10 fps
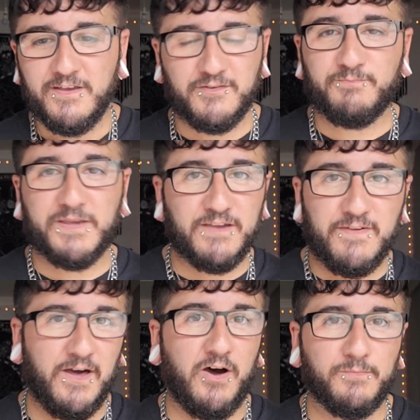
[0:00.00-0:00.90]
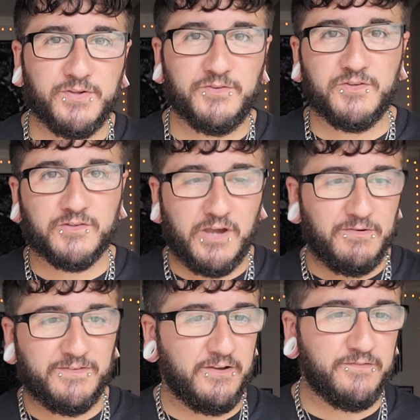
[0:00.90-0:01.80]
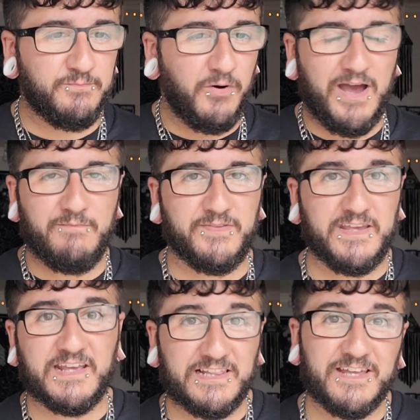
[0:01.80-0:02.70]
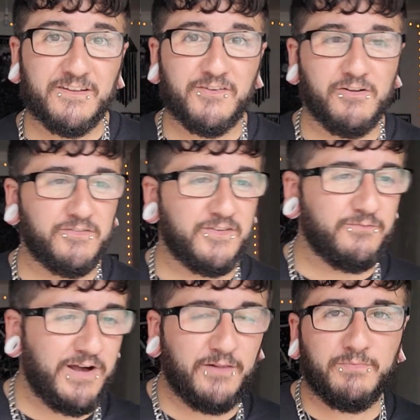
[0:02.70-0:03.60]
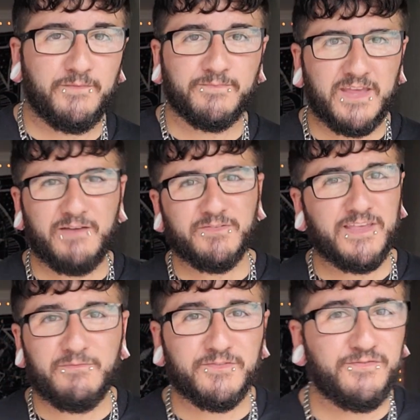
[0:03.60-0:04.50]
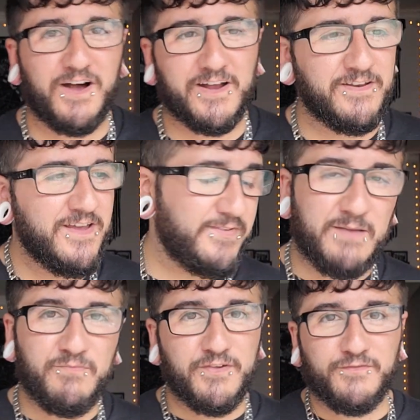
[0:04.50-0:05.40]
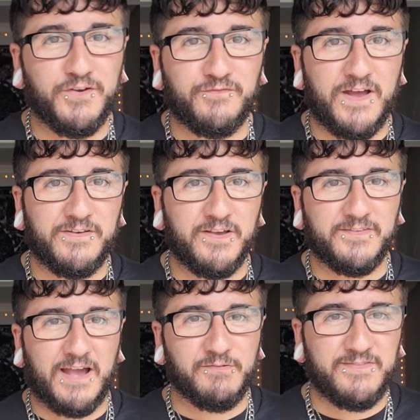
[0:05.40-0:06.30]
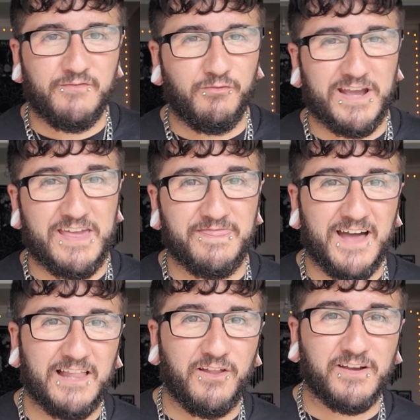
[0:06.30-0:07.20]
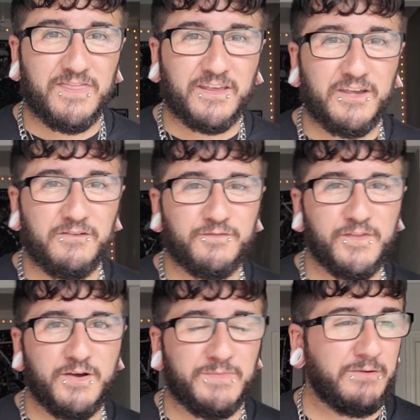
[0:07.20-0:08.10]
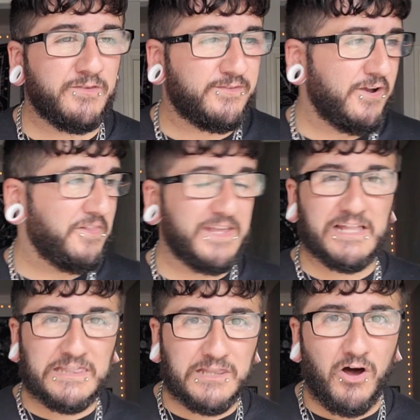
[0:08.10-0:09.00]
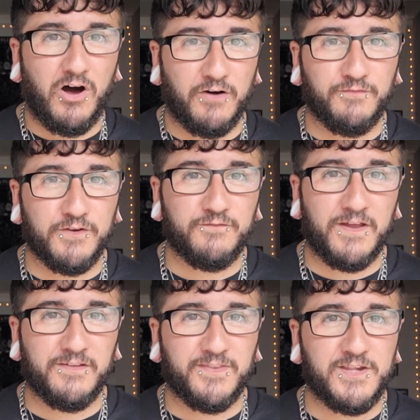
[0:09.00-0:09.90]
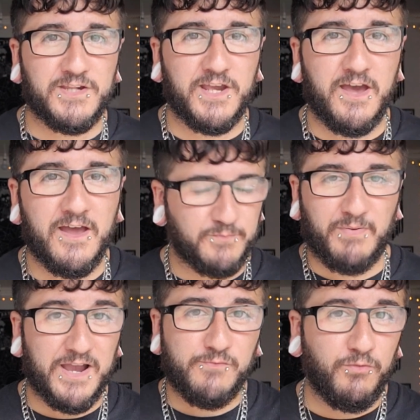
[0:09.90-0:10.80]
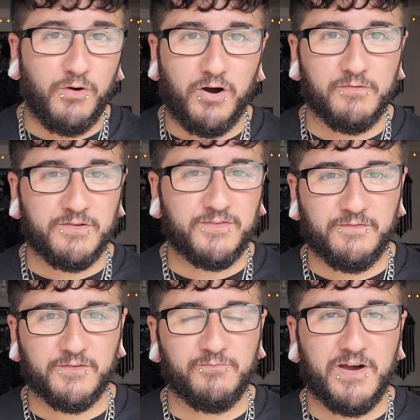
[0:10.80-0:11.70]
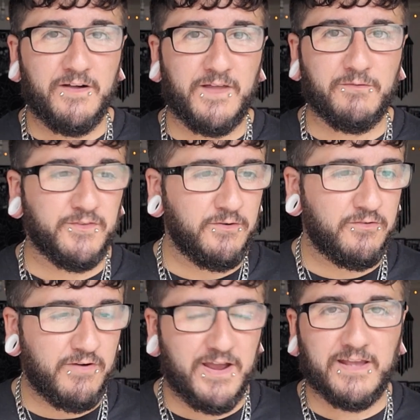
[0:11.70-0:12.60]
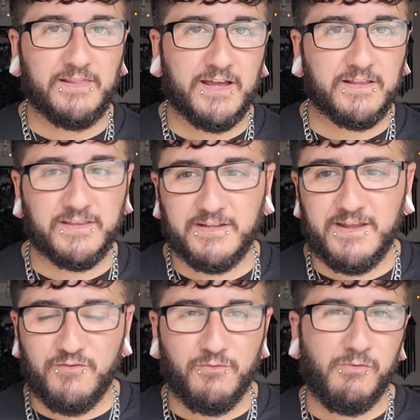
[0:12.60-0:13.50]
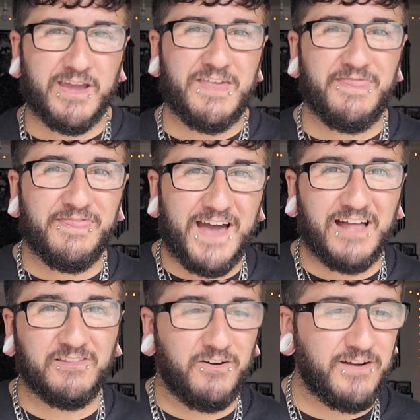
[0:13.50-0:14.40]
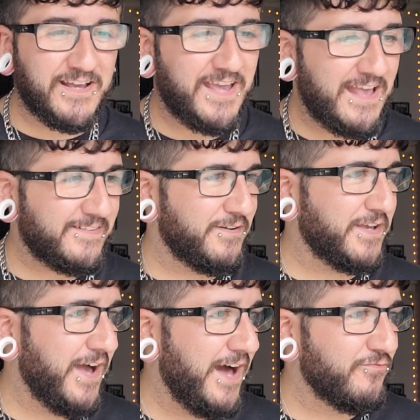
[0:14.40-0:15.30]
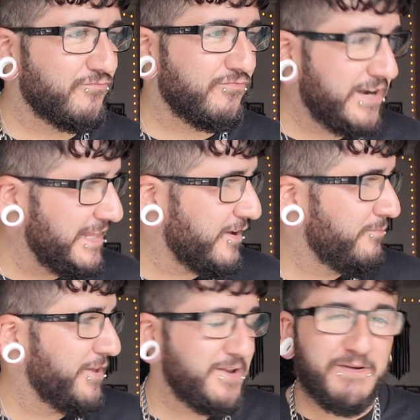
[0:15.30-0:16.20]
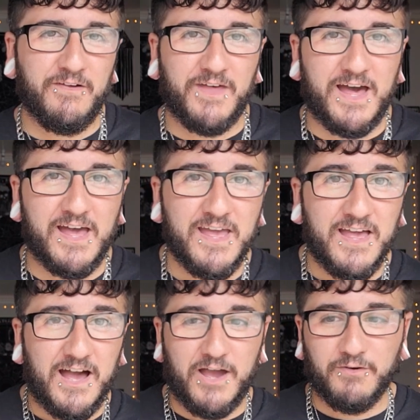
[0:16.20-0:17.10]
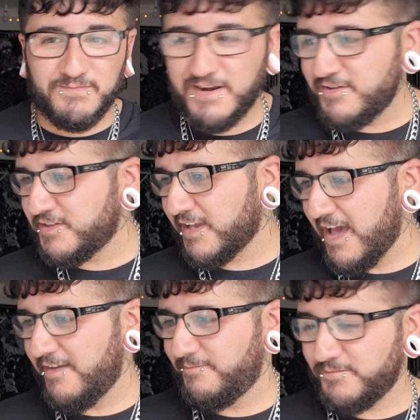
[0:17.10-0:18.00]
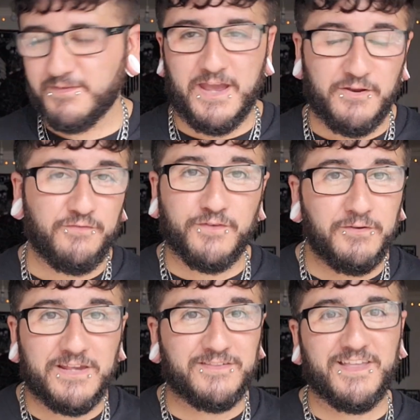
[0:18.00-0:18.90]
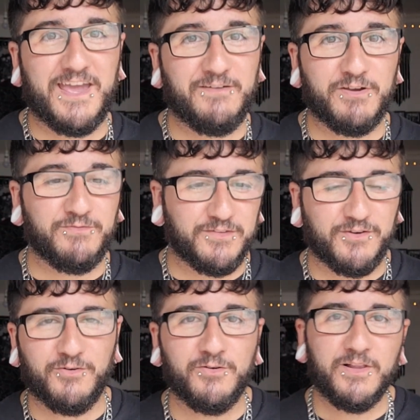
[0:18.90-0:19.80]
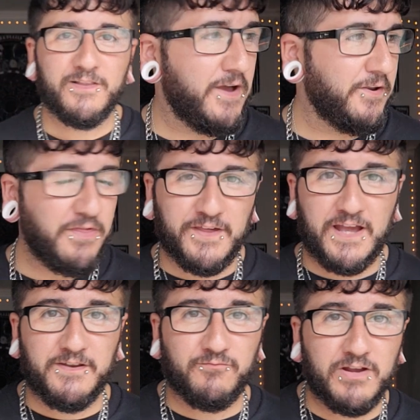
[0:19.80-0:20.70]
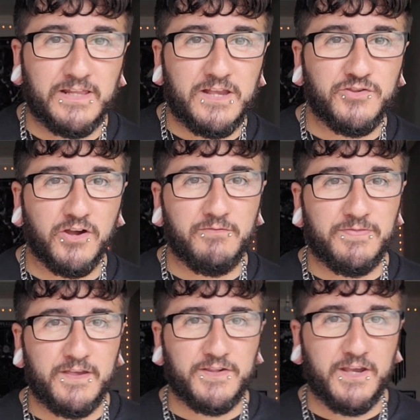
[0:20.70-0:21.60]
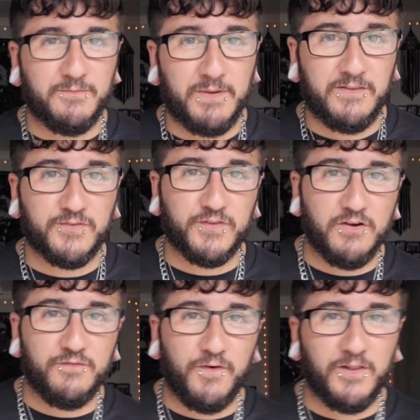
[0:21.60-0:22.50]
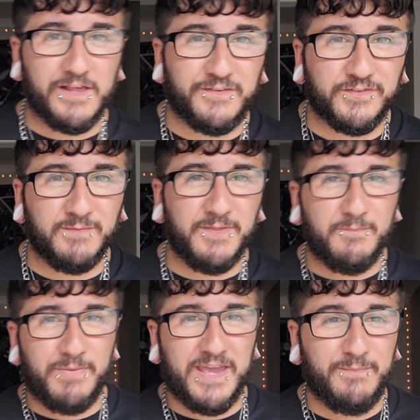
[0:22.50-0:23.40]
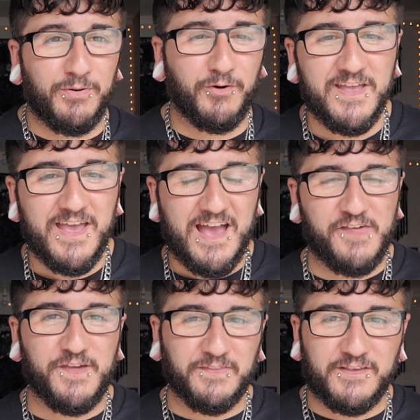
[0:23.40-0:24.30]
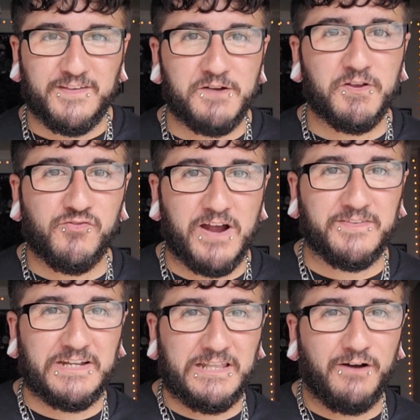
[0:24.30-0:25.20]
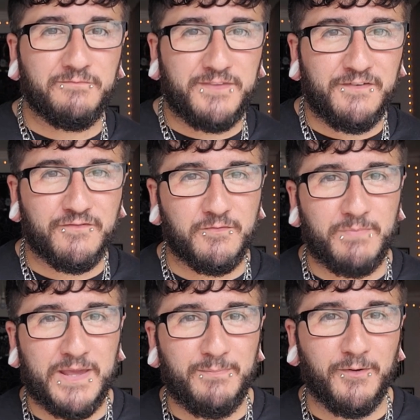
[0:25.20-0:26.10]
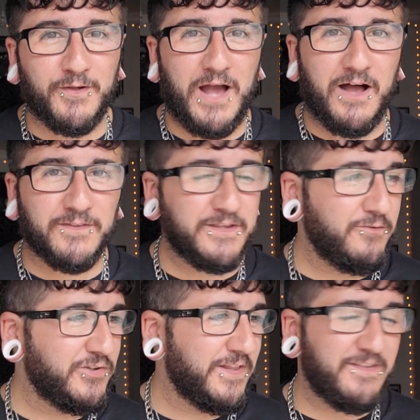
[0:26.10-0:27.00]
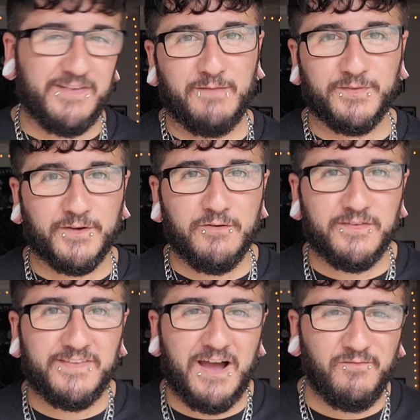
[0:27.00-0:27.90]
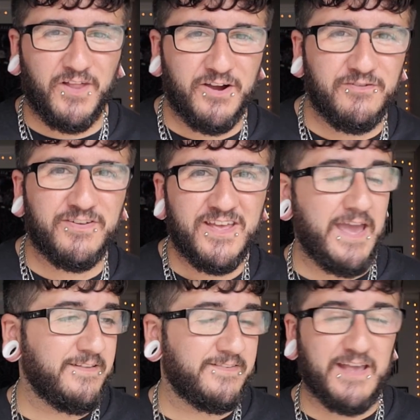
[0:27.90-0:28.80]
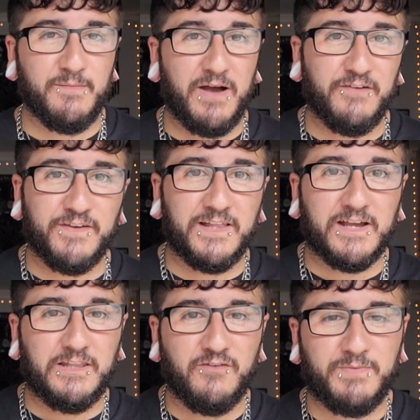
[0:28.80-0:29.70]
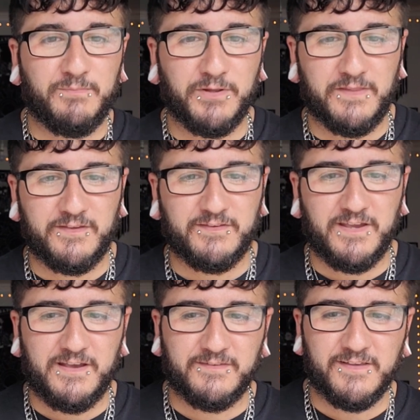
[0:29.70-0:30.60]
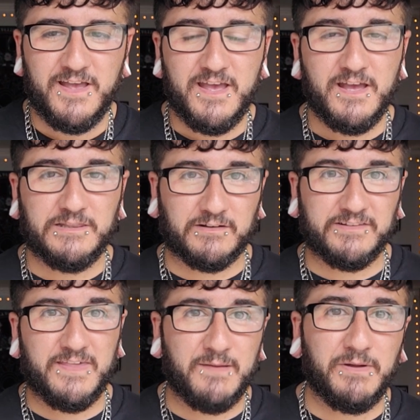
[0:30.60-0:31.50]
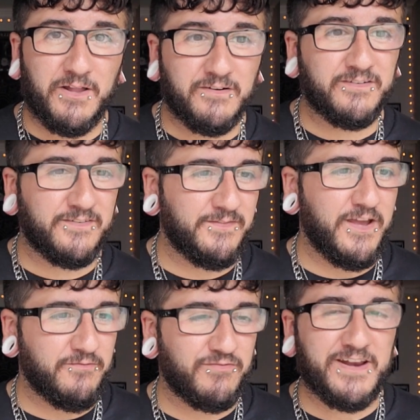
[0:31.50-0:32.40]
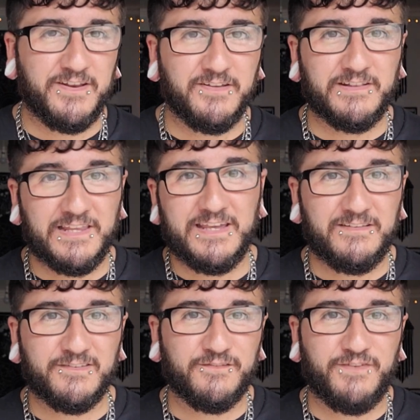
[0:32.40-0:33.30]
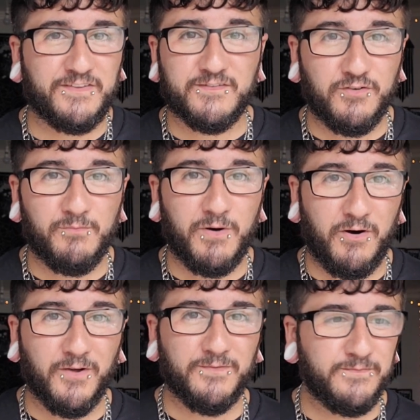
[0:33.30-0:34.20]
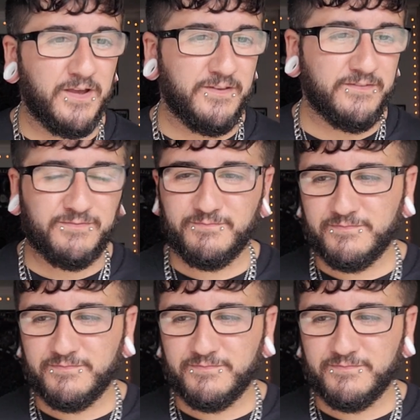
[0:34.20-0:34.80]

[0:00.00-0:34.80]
just be given that option to just go into those more empty, cleaner toilets as well. But yeah, it was fine. Same for the food vendors. I was never waiting that long in the queues for them. There was certainly a lot of food vendors this year, just buying water and stuff as well. That was all great. Like, you never were waiting that long, I guess, so I can't really complain about that. I always managed to get enough food each day, which was cool. Another thing I didn't really enjoy with this year's being so full is some of the people. I think this year attracted a lot of different people that aren't usually the type to go to Download. I hate to say it, but I feel like a lot of people at this year's looked like they belonged at Reading and Leeds Festival more, and